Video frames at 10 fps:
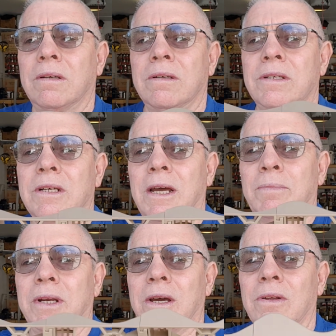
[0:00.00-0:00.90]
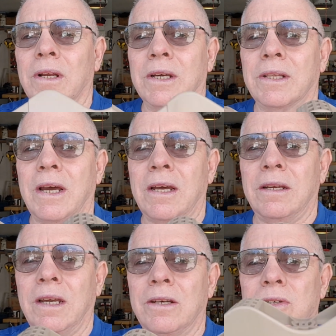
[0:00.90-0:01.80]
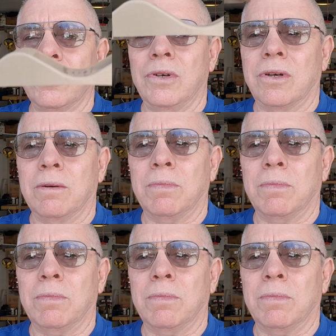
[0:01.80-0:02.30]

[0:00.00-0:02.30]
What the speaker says: snap together like that. And so you can